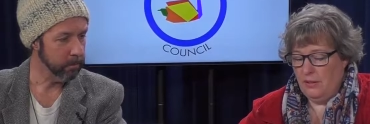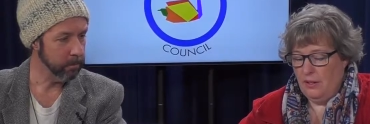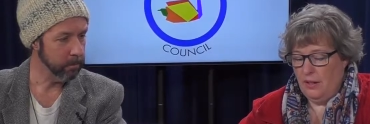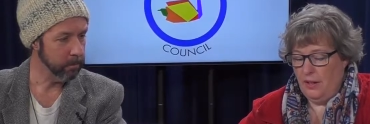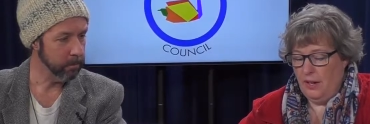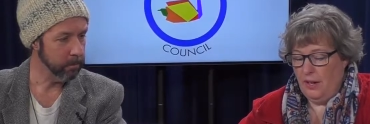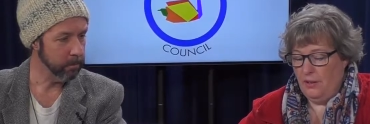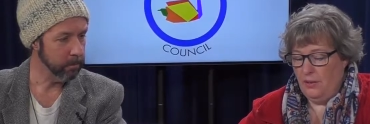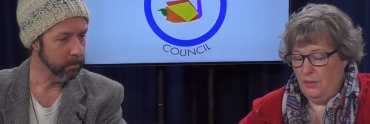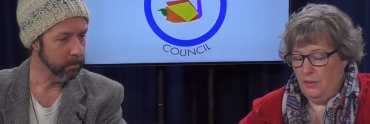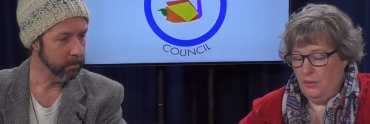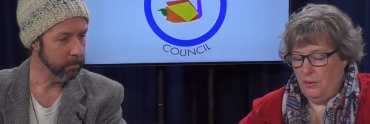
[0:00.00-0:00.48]
Speaker 1: I
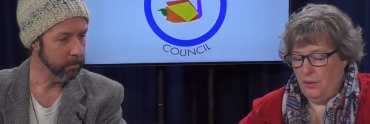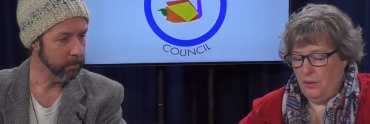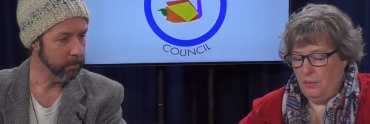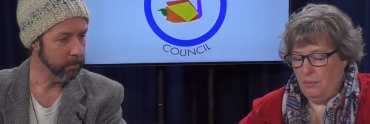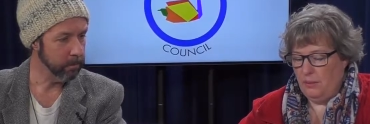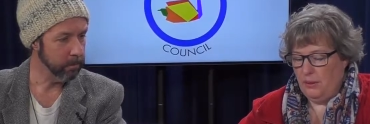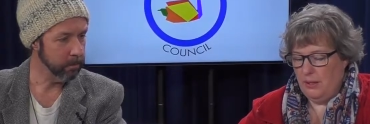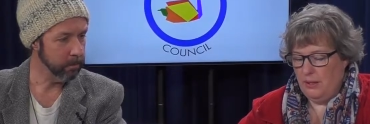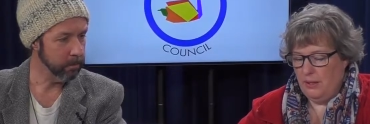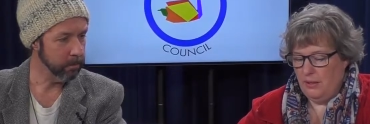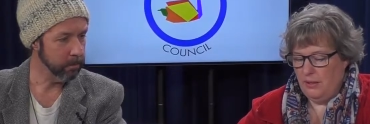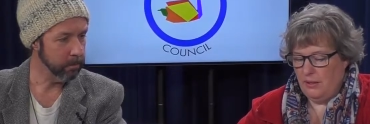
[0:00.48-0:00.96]
don't know what a
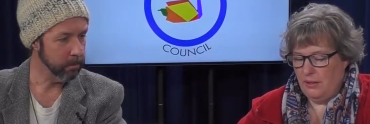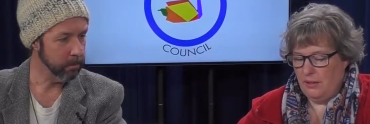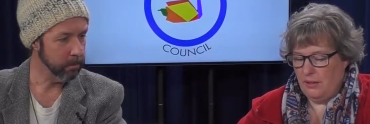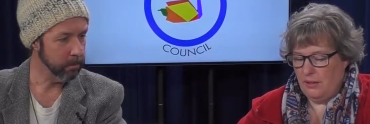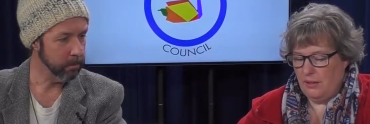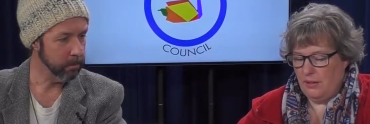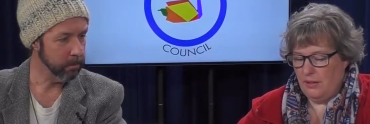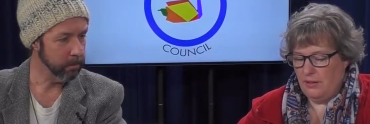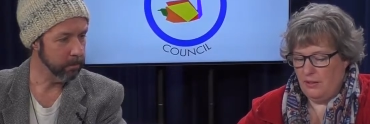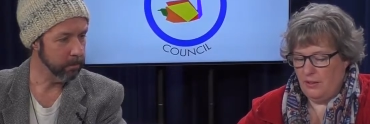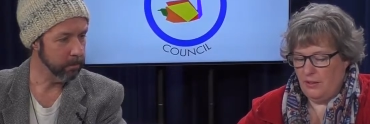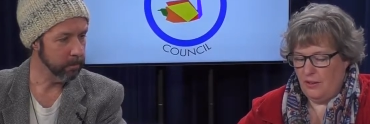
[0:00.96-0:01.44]
pizza
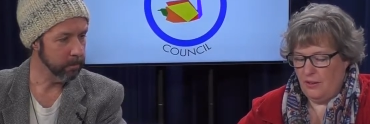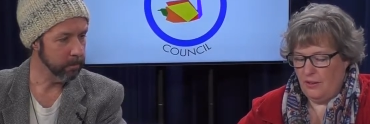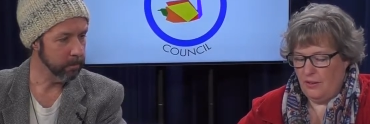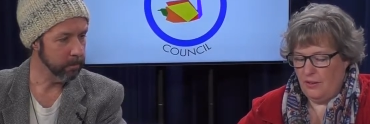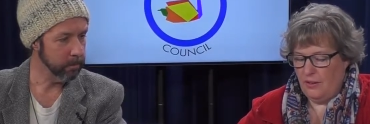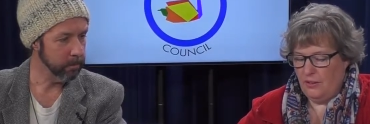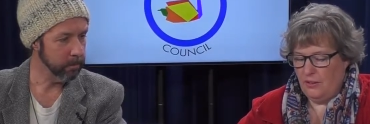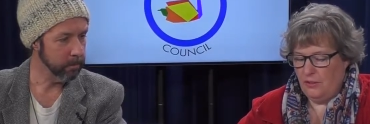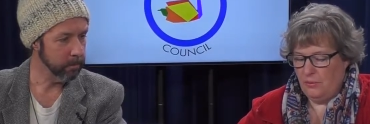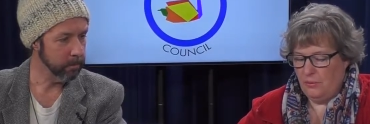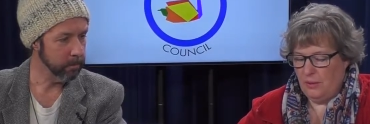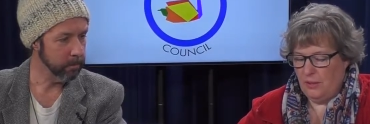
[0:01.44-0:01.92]
star
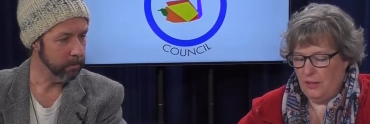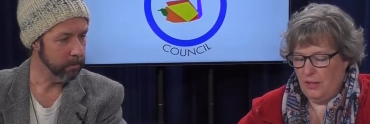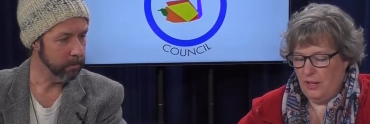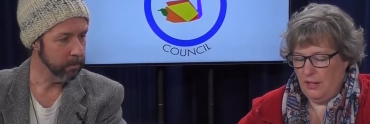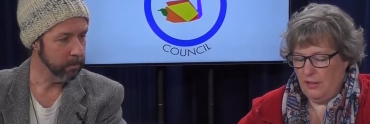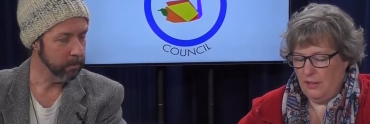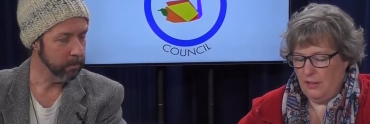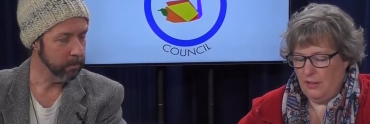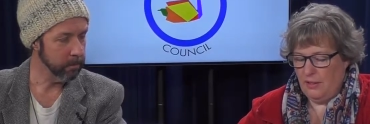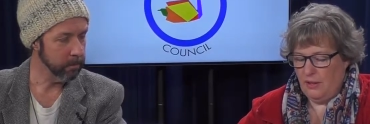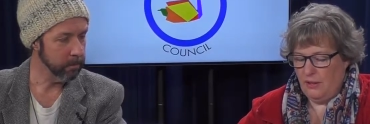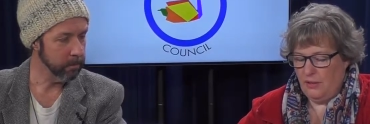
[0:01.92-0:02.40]
is, but that
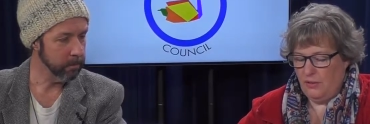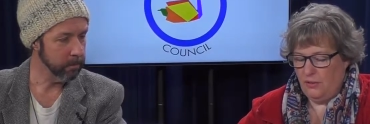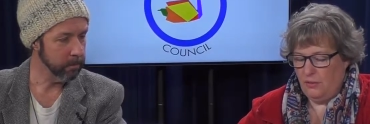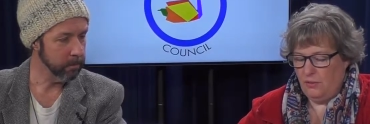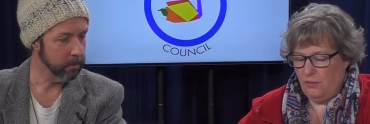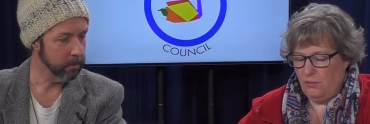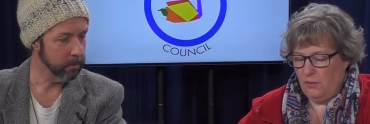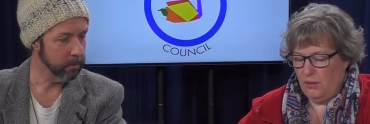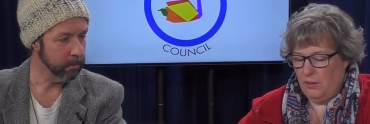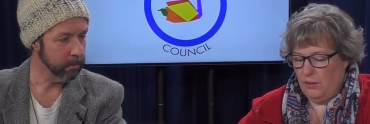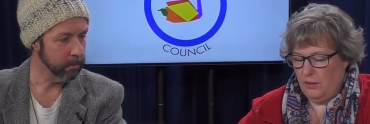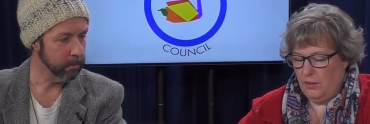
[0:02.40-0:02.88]
sounds
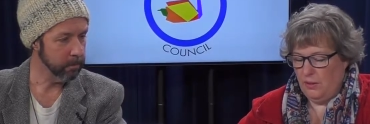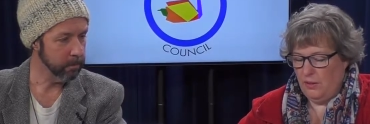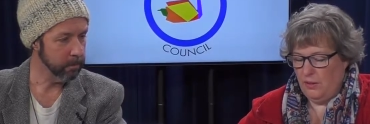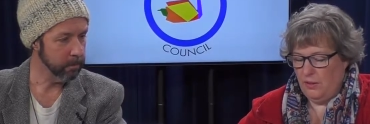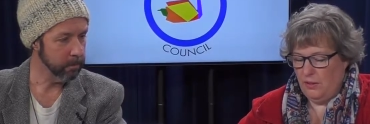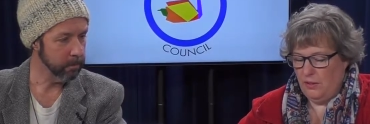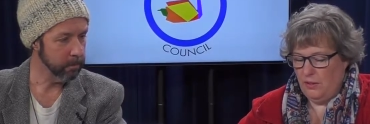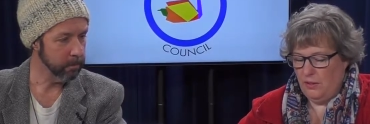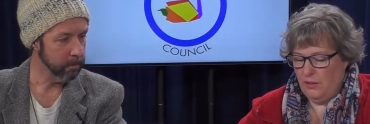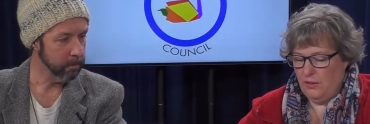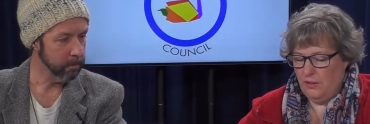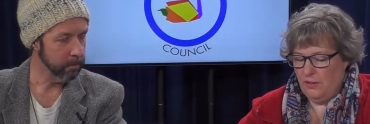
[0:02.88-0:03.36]
really
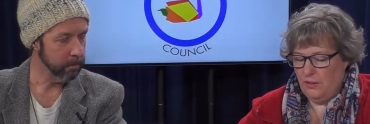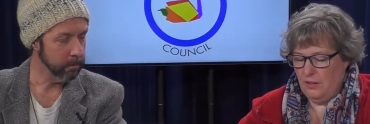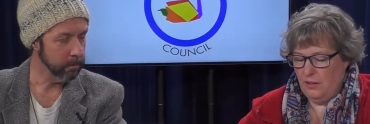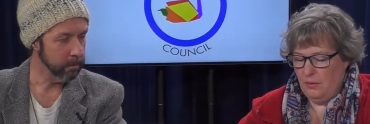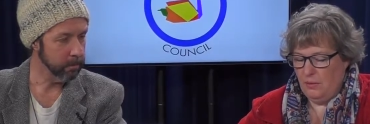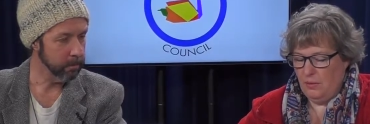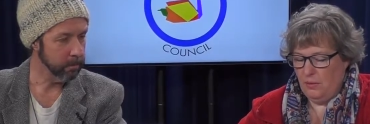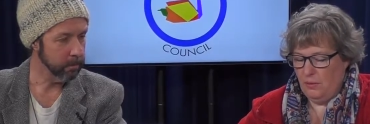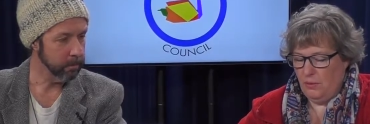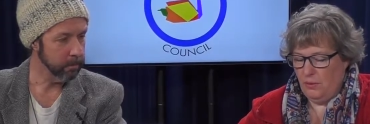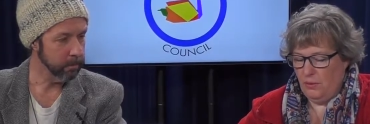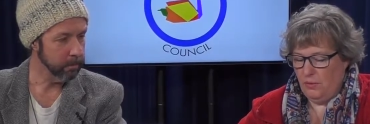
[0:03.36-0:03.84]
good. Cinnamon
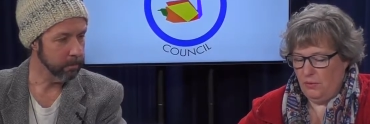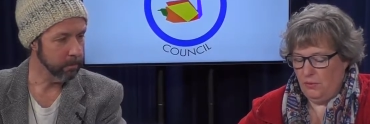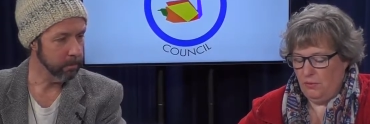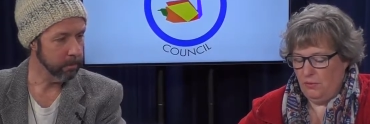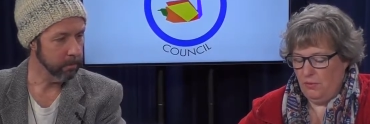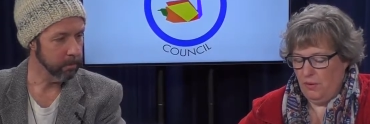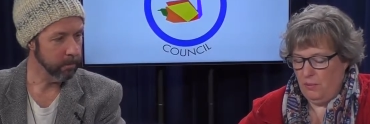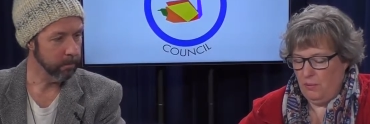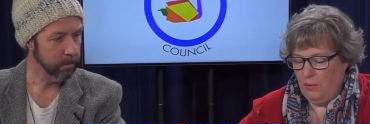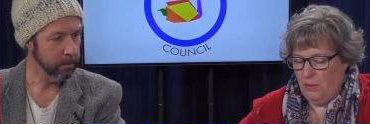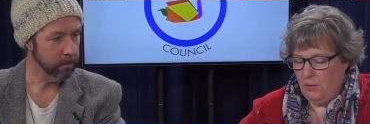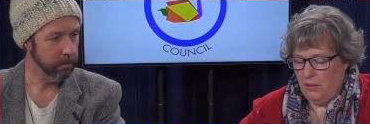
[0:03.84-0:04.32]
rolls on
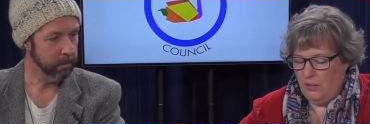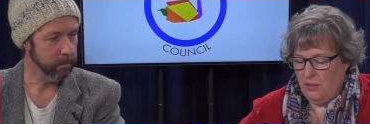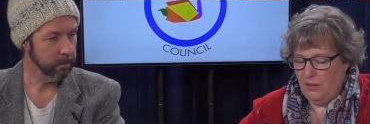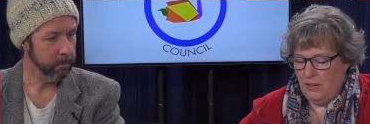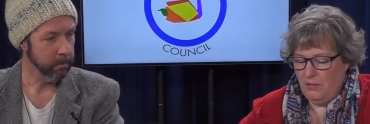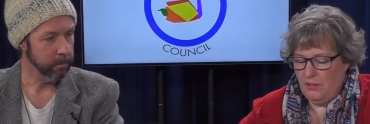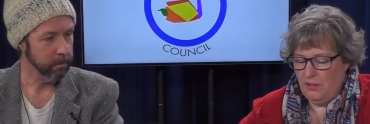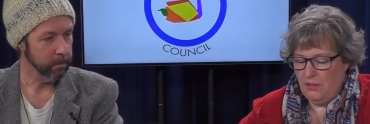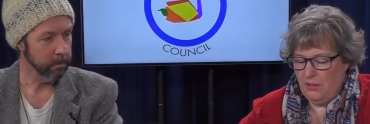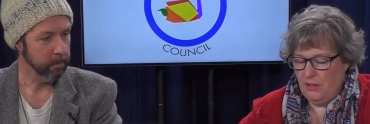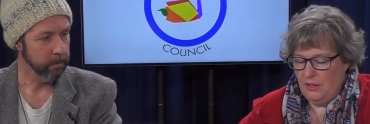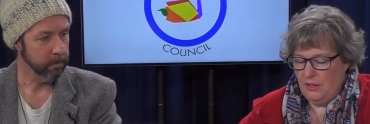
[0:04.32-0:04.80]
February
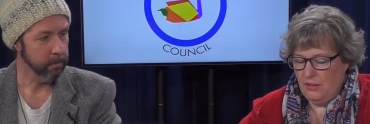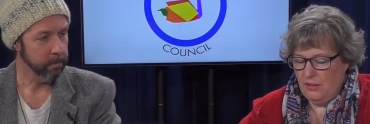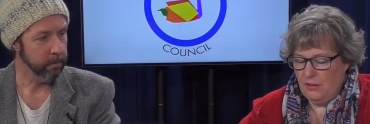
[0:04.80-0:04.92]
17th.